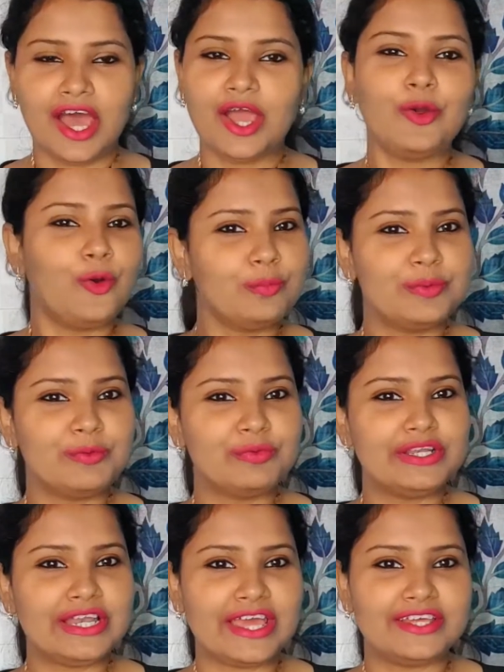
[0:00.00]
i hope you
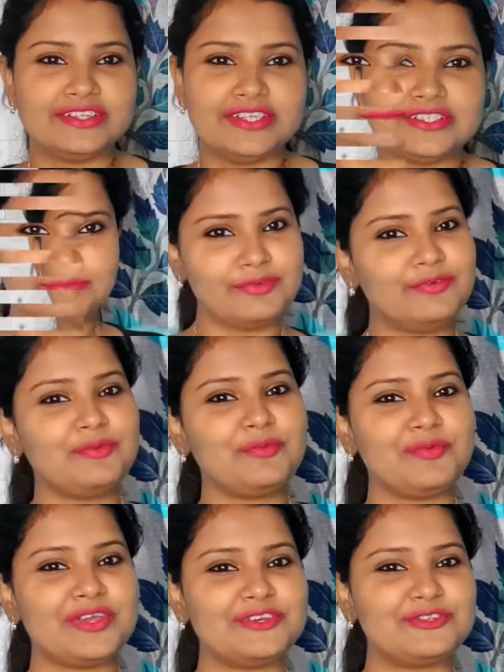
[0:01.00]
will like this before
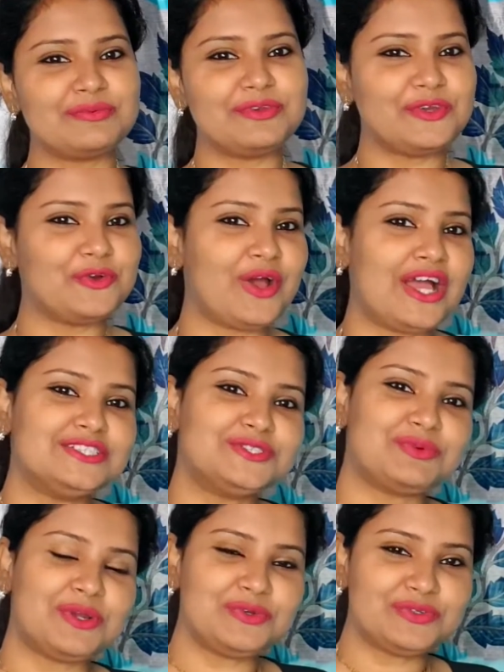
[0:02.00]
moving into the video i
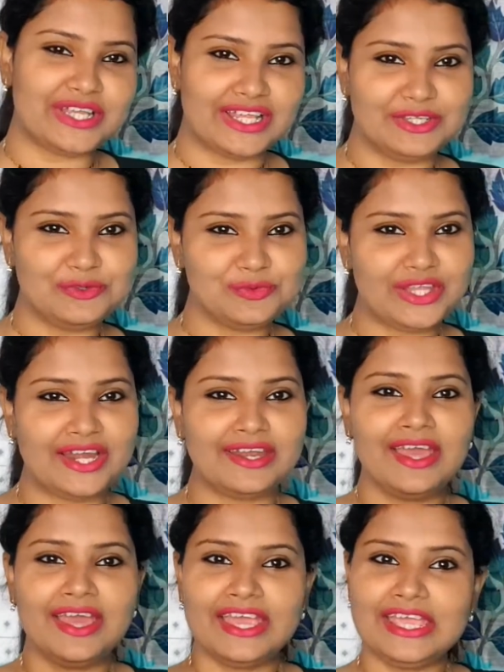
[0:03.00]
just want to tell you
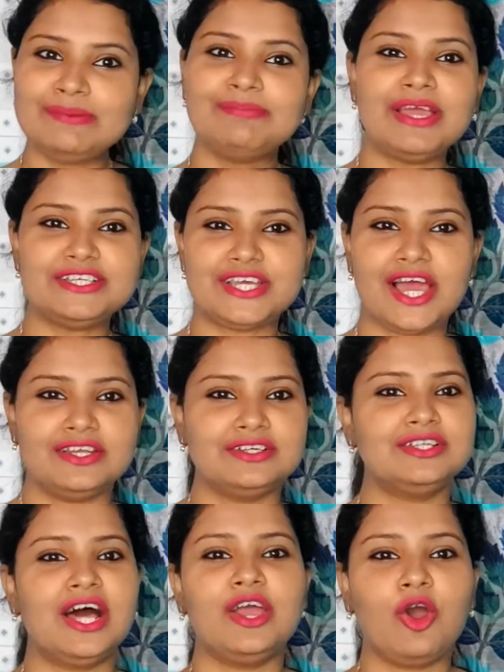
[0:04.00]
that in my
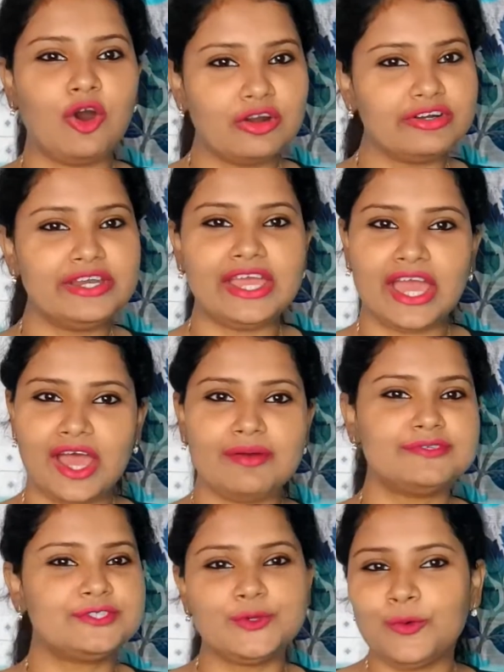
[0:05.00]
channel i already
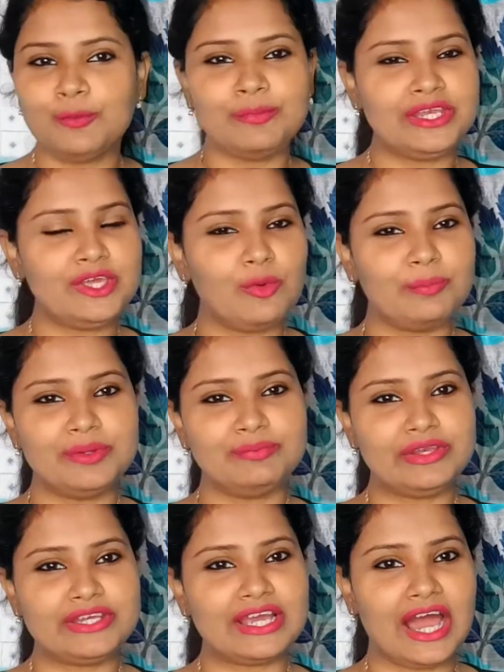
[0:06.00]
have so many
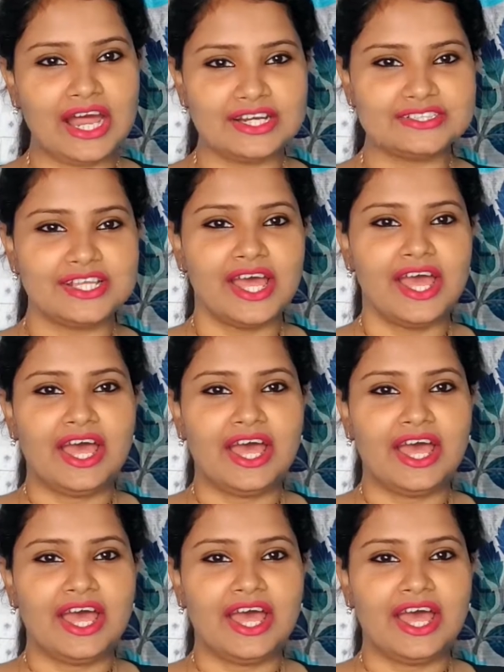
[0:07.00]
open when cards